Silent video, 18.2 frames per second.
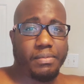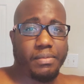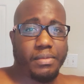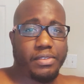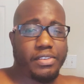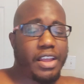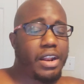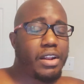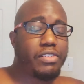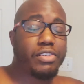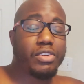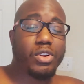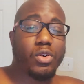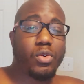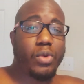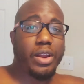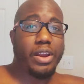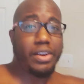Saturn's in
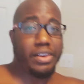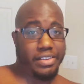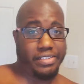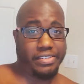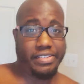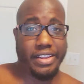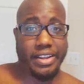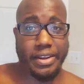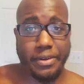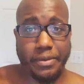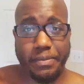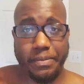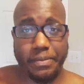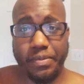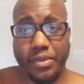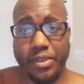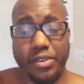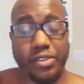Aquarius now.
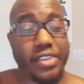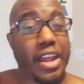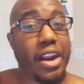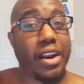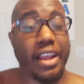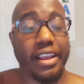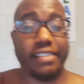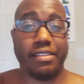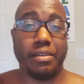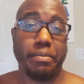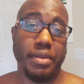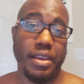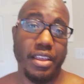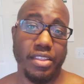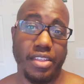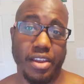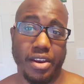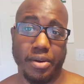Saturn likes to
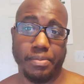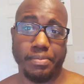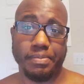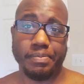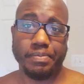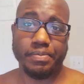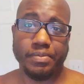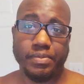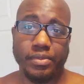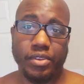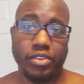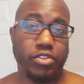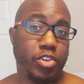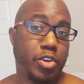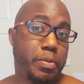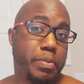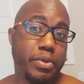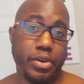be there.
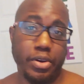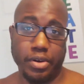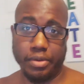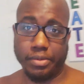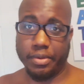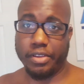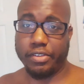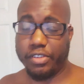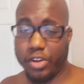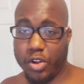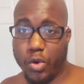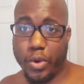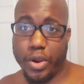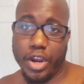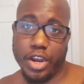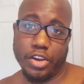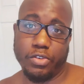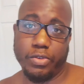Jupiter is in
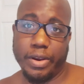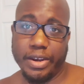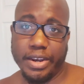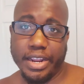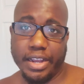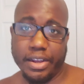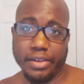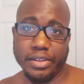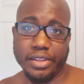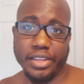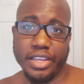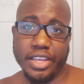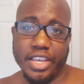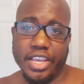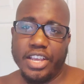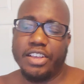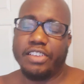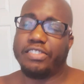Aquarius right now.
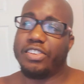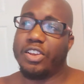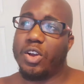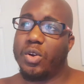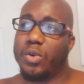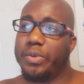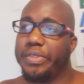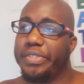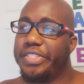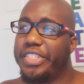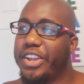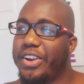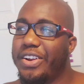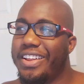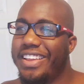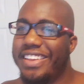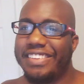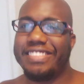So there
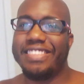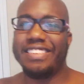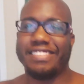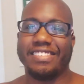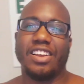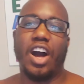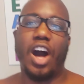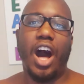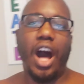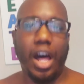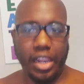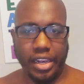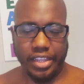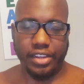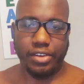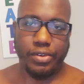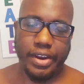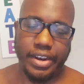is this
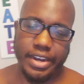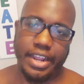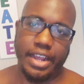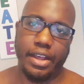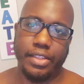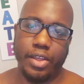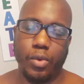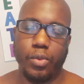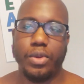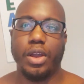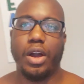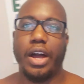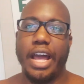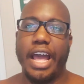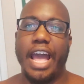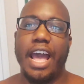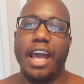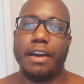calling right now that we all
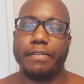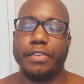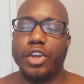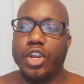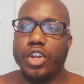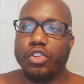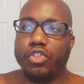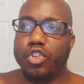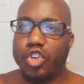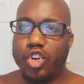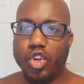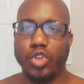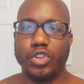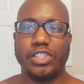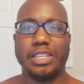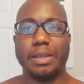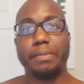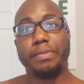have to do
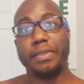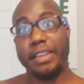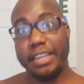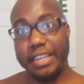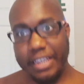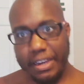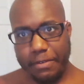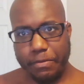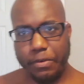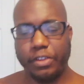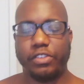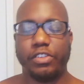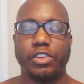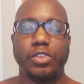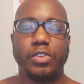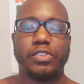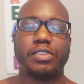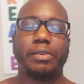something different, to
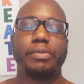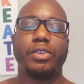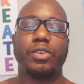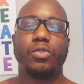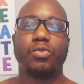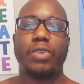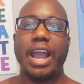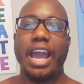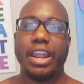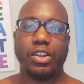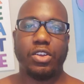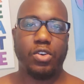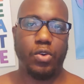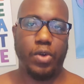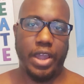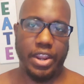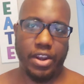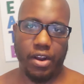do something
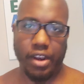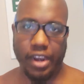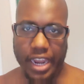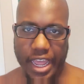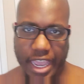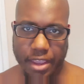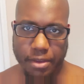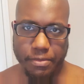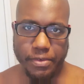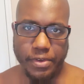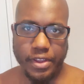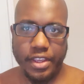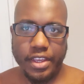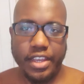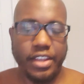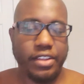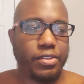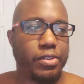radical in our life,
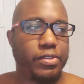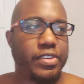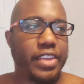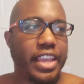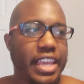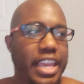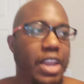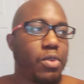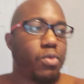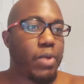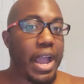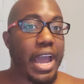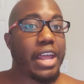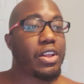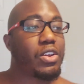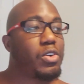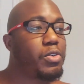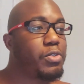to take a
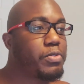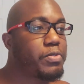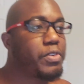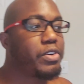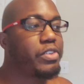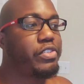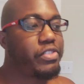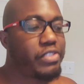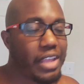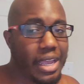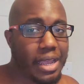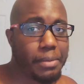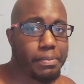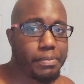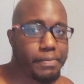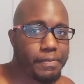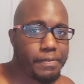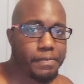radical first
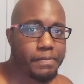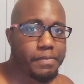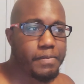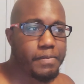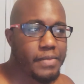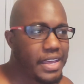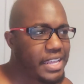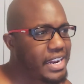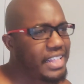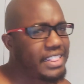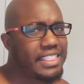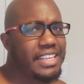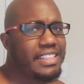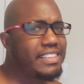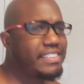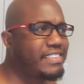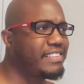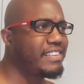step. And I
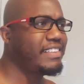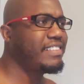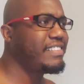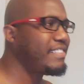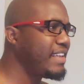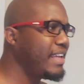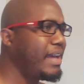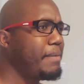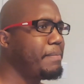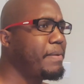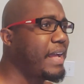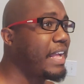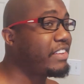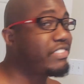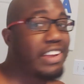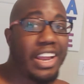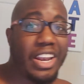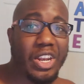think this is a step,
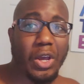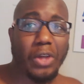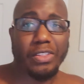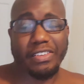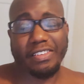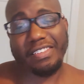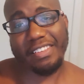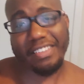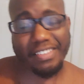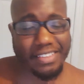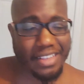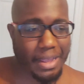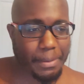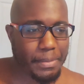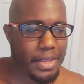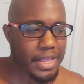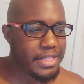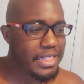actually, I know this is a
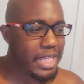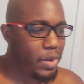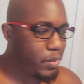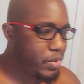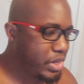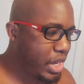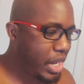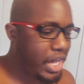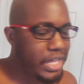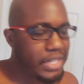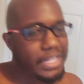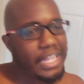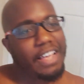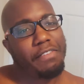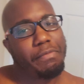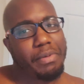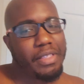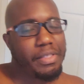step that we all
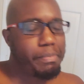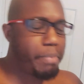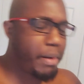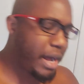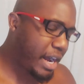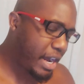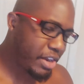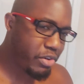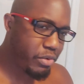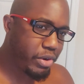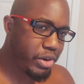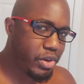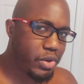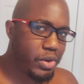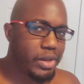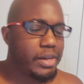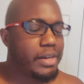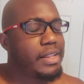have been pondering
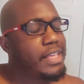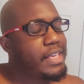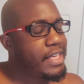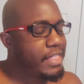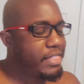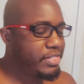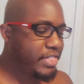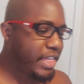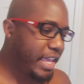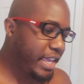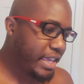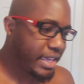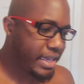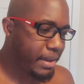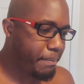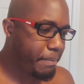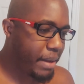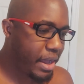on, thinking
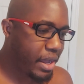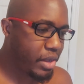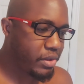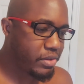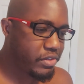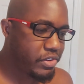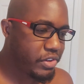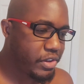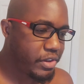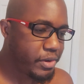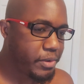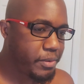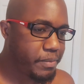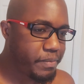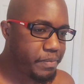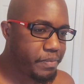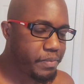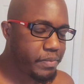about,
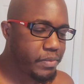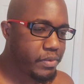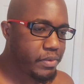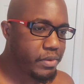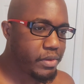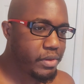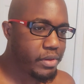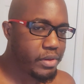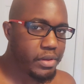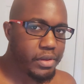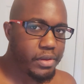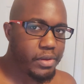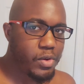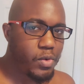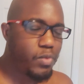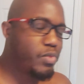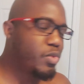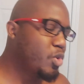
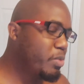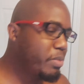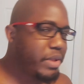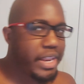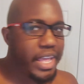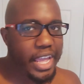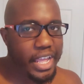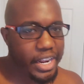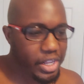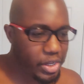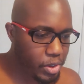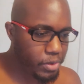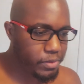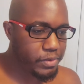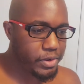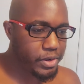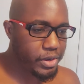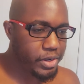ruminating
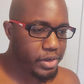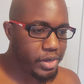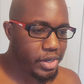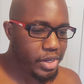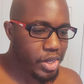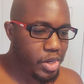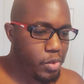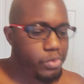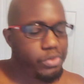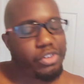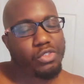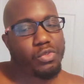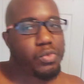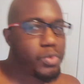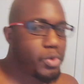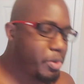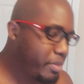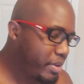over, just
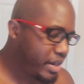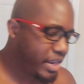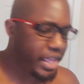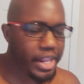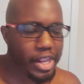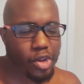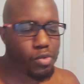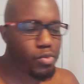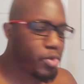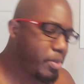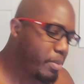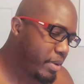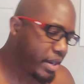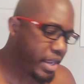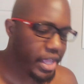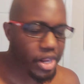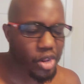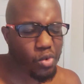ruminating,
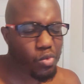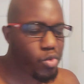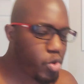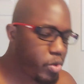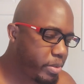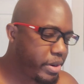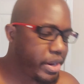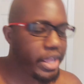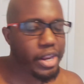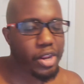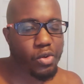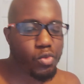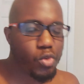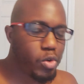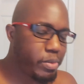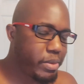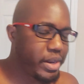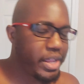ruminating, ruminating,
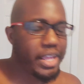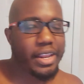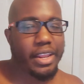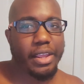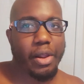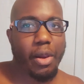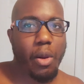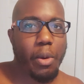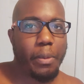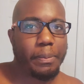ruminating.